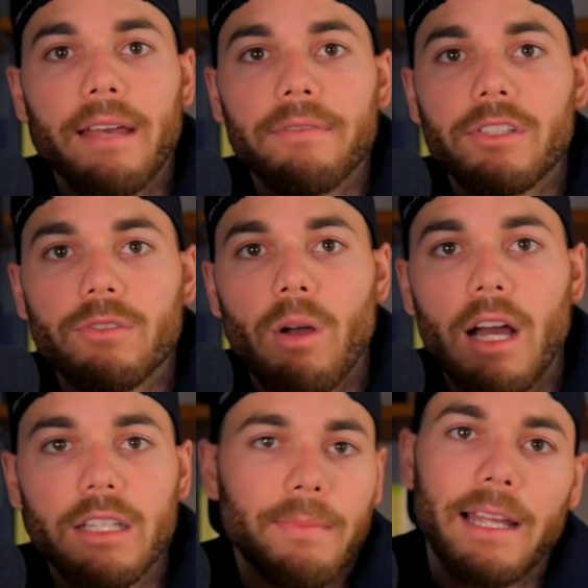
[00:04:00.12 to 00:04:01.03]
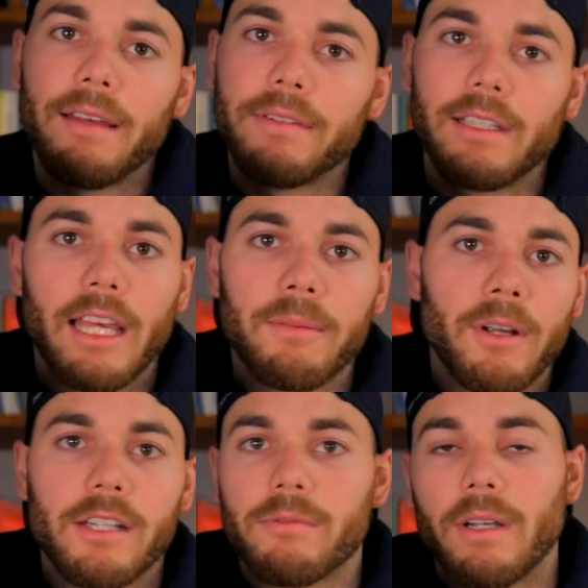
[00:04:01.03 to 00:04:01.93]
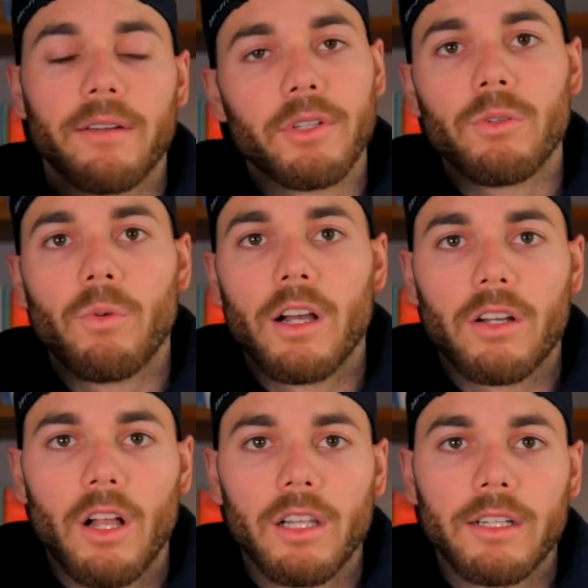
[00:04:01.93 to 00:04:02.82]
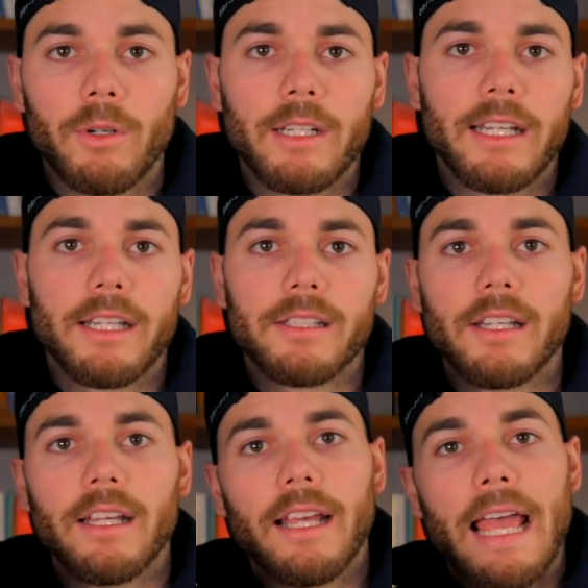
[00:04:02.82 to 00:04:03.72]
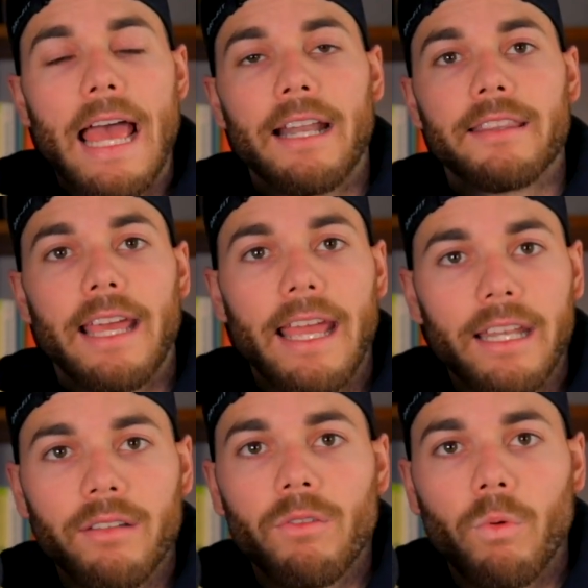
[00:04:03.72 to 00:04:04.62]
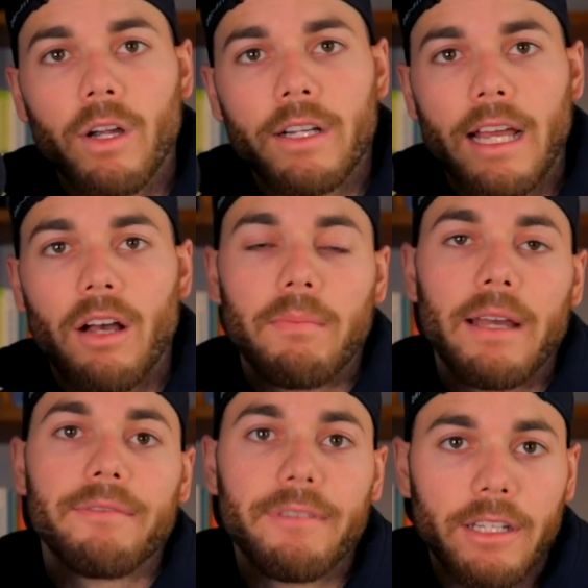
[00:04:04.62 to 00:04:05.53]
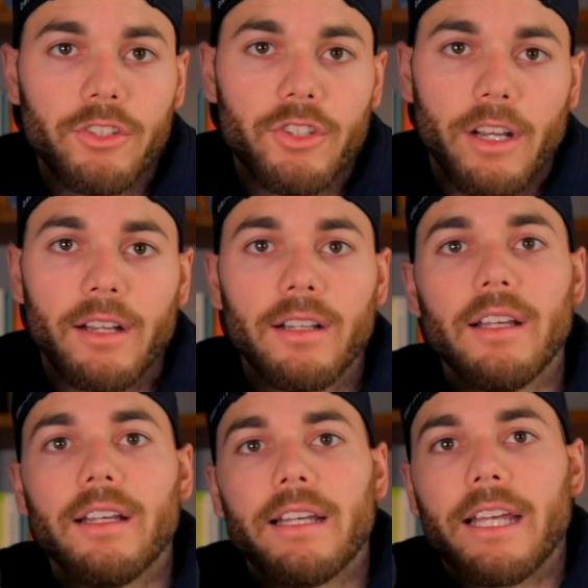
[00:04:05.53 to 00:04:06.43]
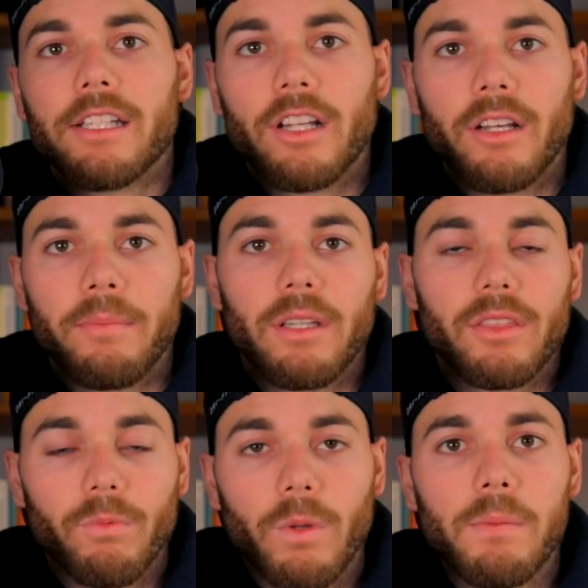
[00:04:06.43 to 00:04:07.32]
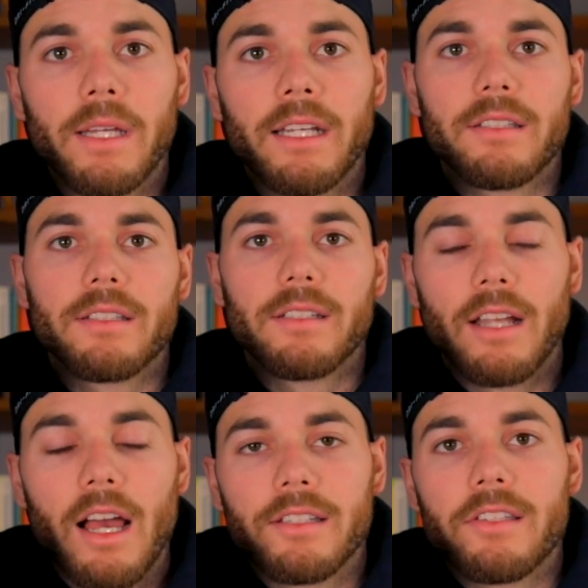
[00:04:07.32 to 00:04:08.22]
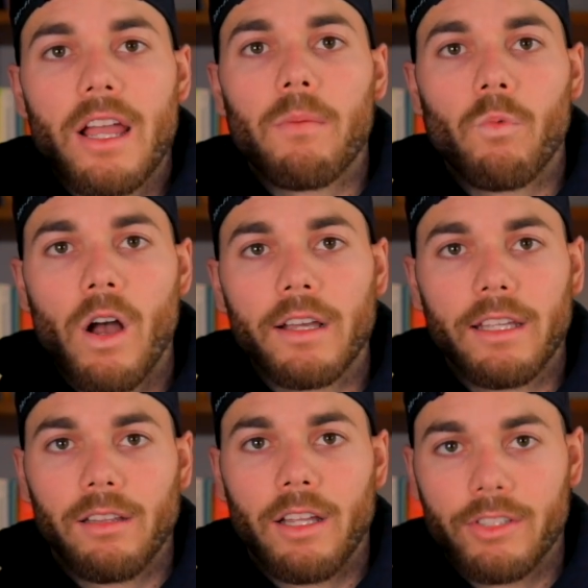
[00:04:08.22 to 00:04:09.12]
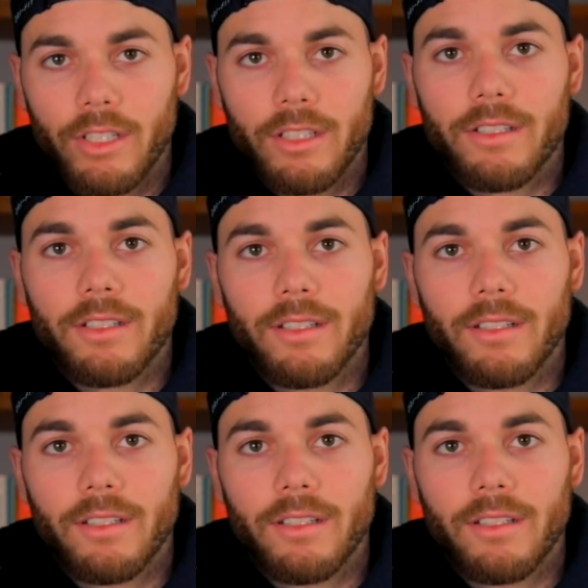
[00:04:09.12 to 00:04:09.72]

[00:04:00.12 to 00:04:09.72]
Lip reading: heavy squats, my heavy leg press, whatever you want, call it what it is. And at the end of the workout, my finisher is going to be 3 minutes nonstop walking lunges.